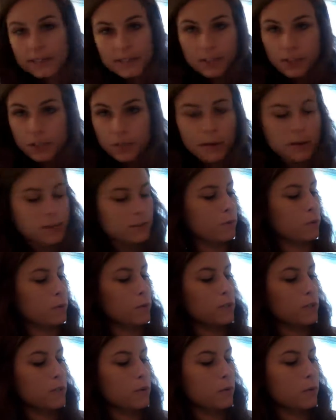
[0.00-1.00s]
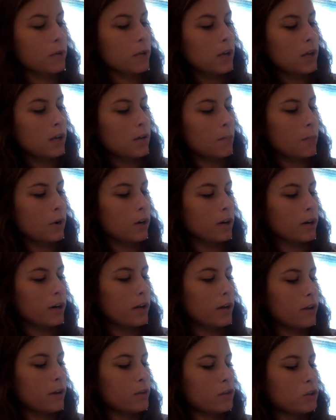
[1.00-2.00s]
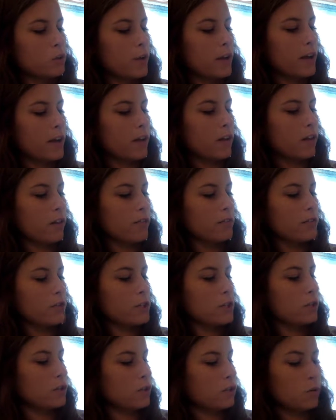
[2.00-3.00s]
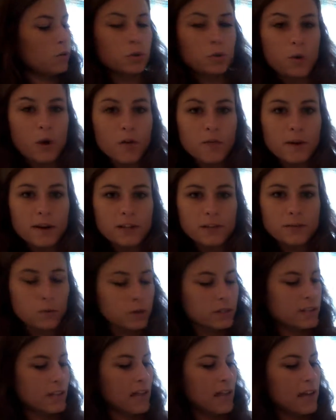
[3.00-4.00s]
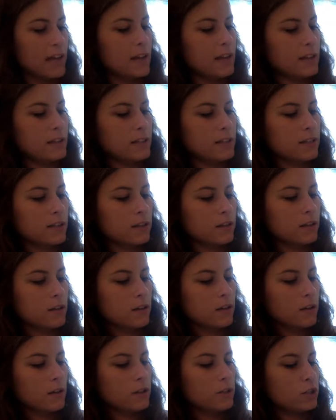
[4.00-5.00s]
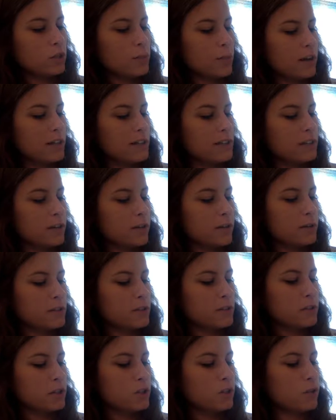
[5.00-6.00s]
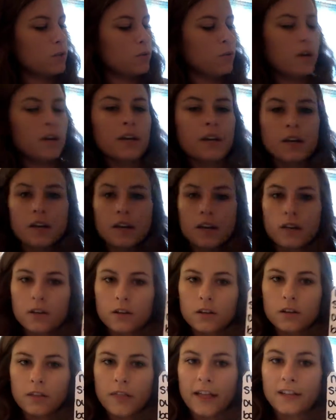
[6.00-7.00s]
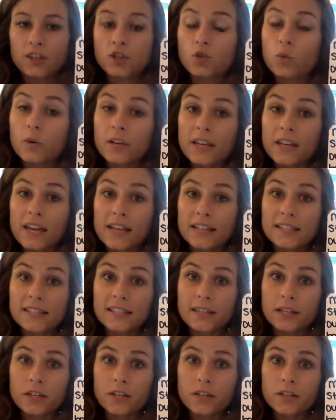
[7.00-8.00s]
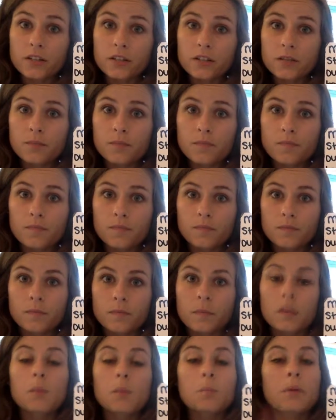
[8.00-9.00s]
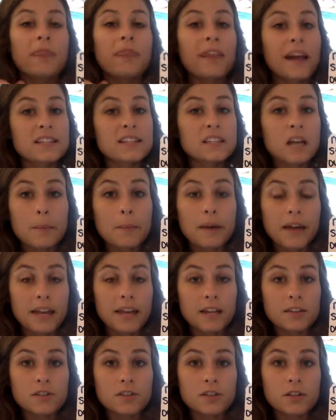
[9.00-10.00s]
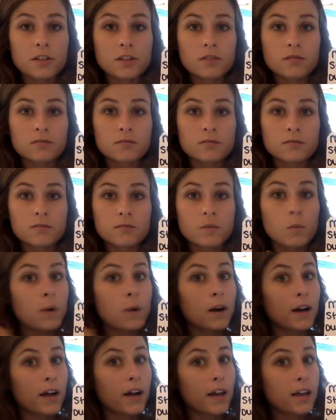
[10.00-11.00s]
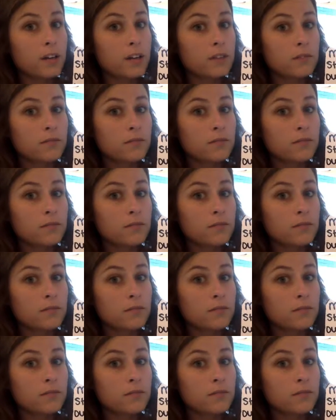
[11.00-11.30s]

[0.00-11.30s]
say 2 minus 4, so borrow 12, 2. 12 minus 4 is 8. 2 minus 0 is 2. That's 28 stickers. But that's not my answer. Why?